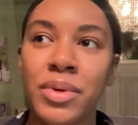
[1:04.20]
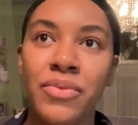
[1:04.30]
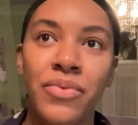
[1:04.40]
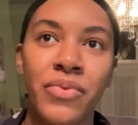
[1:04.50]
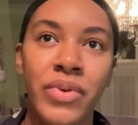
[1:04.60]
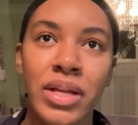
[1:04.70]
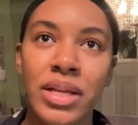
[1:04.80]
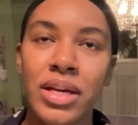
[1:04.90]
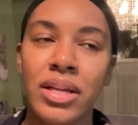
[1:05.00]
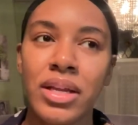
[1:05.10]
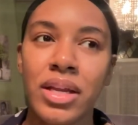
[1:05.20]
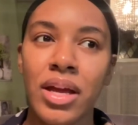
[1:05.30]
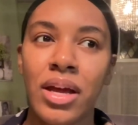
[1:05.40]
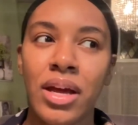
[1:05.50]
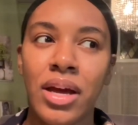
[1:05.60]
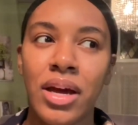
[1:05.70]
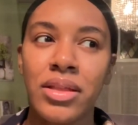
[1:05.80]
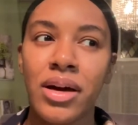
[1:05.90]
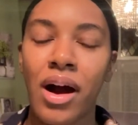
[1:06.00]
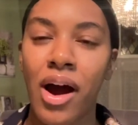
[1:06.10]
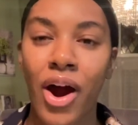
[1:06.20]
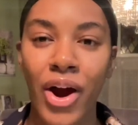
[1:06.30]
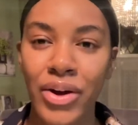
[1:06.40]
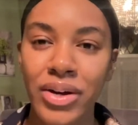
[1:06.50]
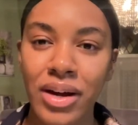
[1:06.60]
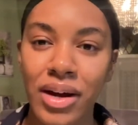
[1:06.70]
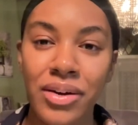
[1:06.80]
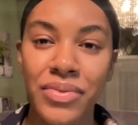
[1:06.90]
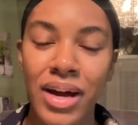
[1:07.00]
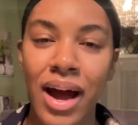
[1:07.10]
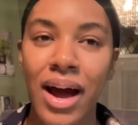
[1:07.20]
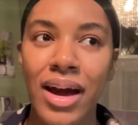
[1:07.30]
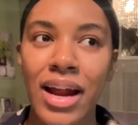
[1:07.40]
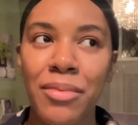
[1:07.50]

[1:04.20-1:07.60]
been feeling the heart of God.